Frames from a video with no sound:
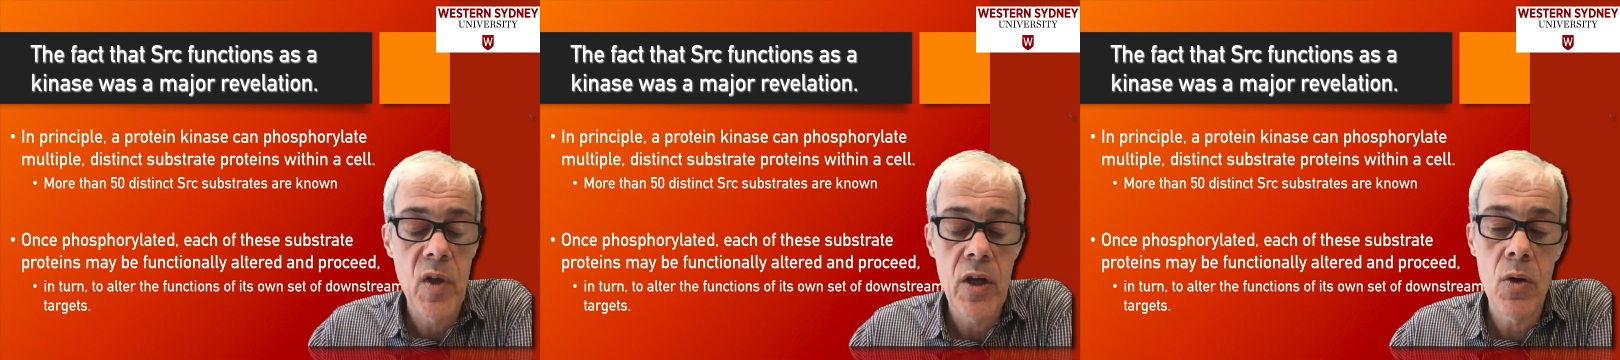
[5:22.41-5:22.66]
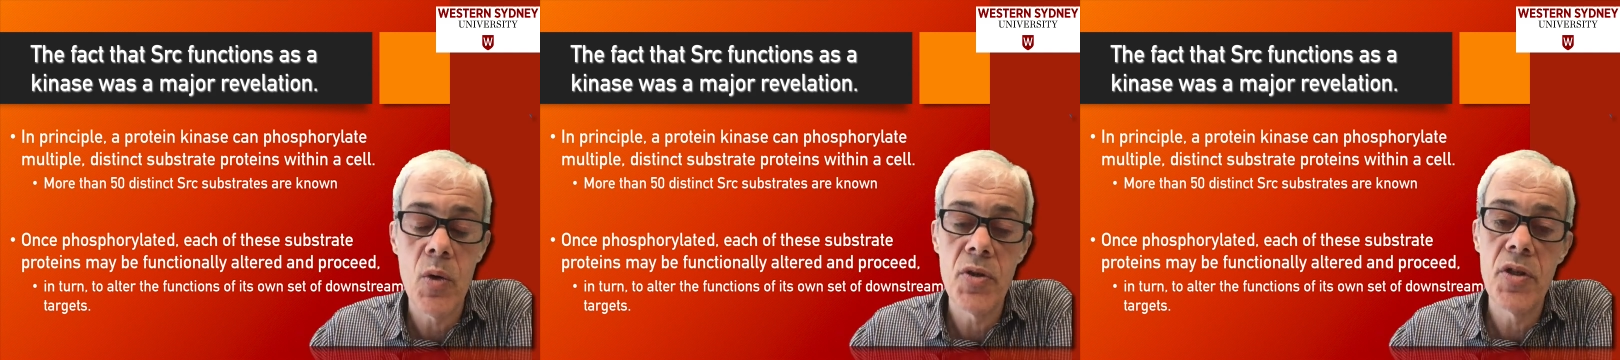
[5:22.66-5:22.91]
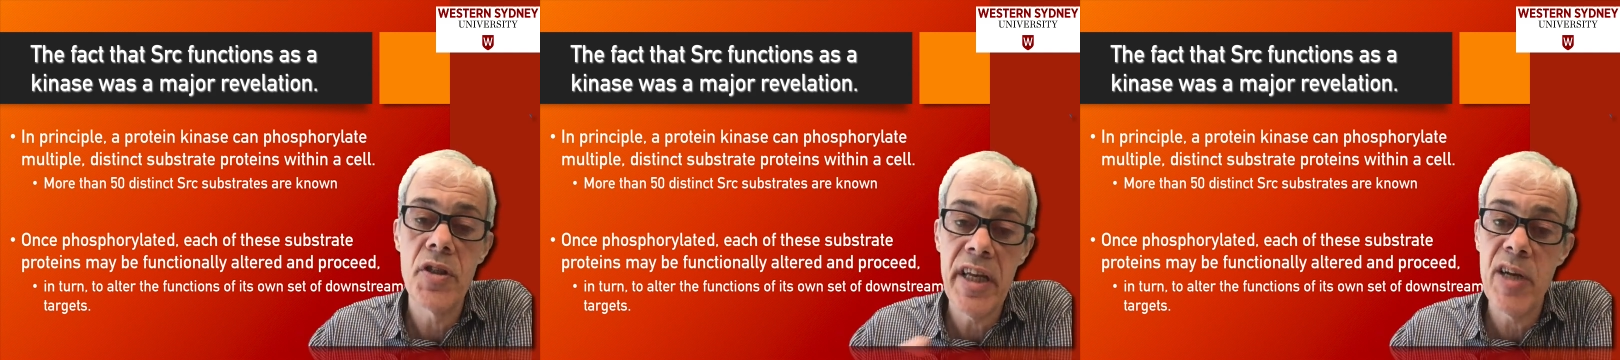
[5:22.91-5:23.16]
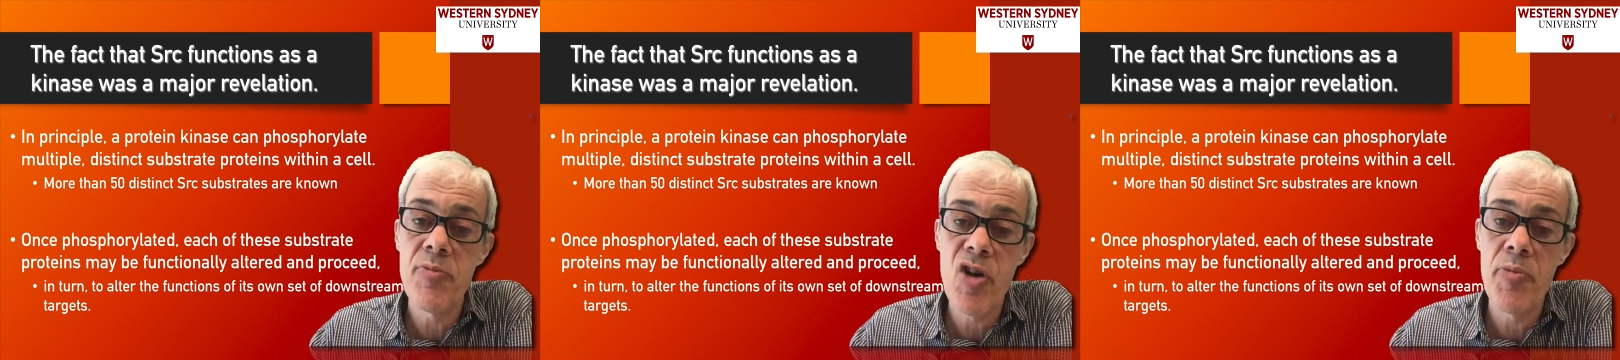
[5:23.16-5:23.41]
causes
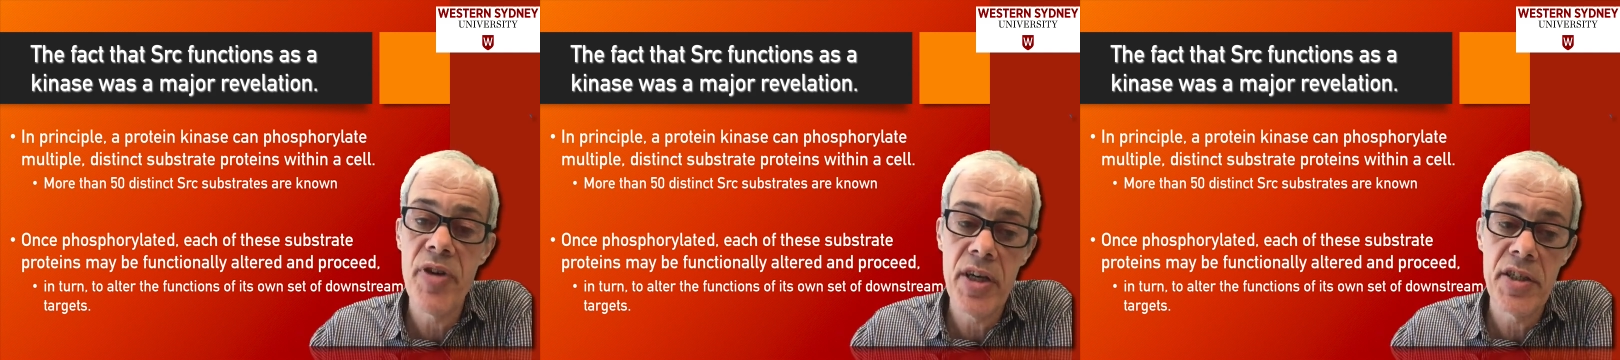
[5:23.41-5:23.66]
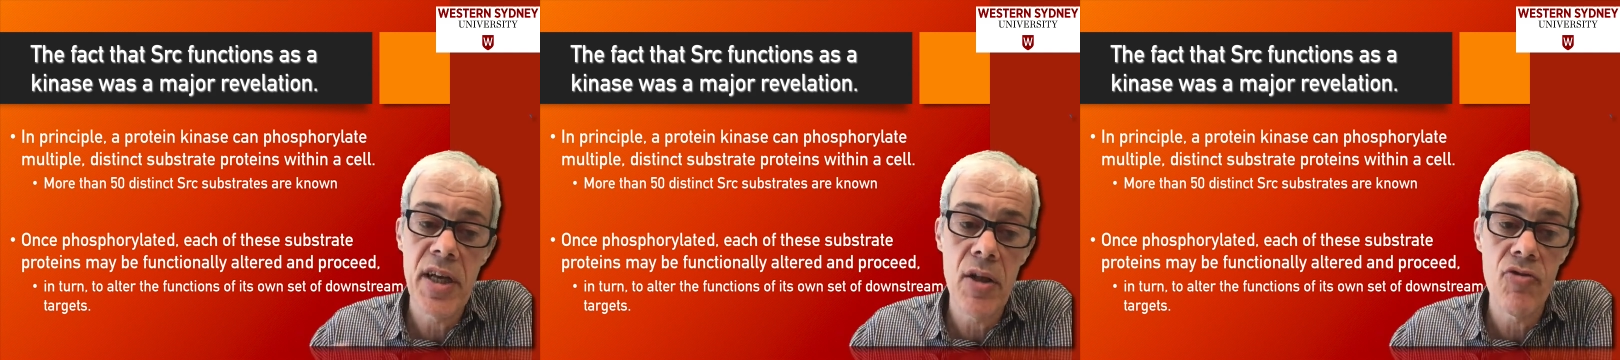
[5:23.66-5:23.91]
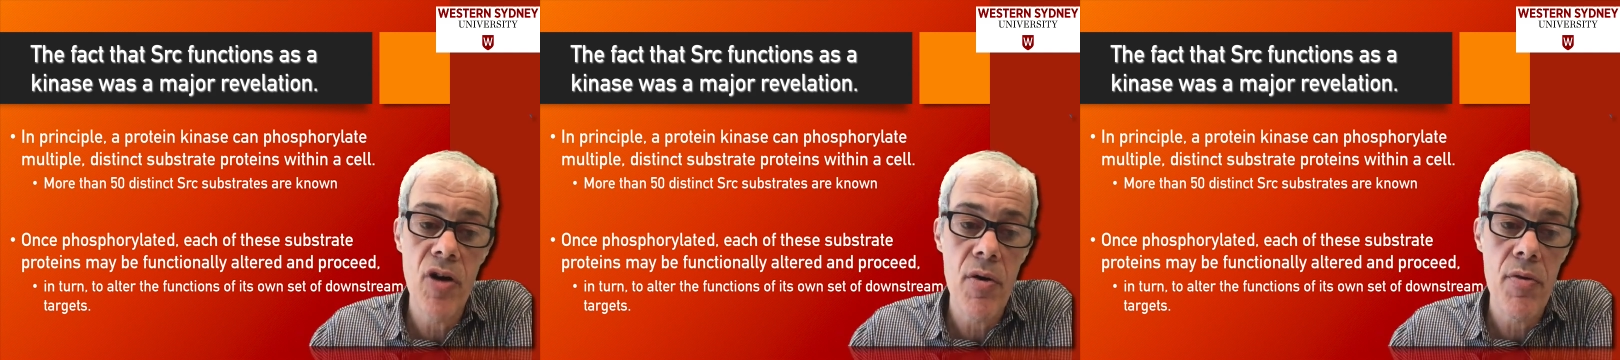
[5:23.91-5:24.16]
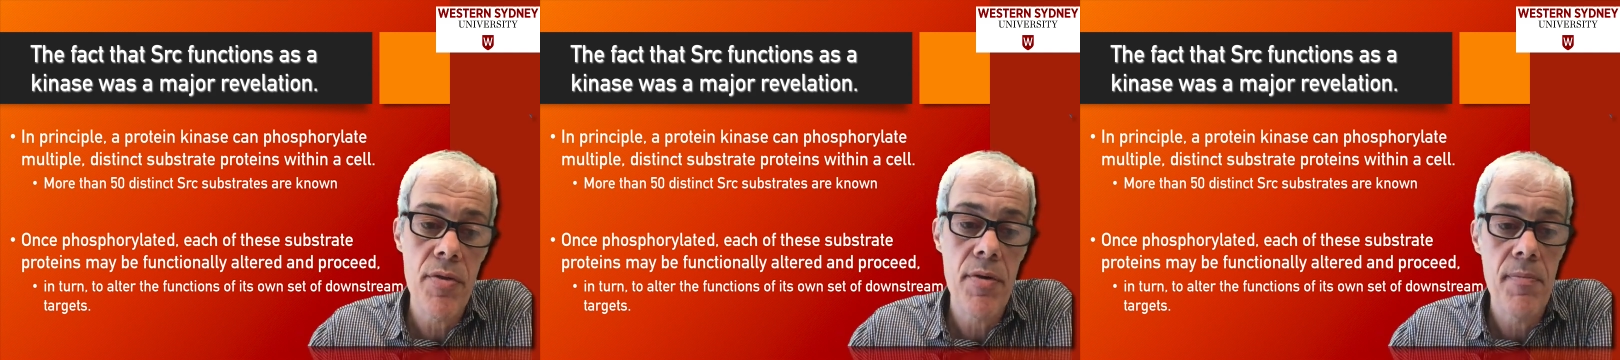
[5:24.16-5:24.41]
inappropriate cell growth.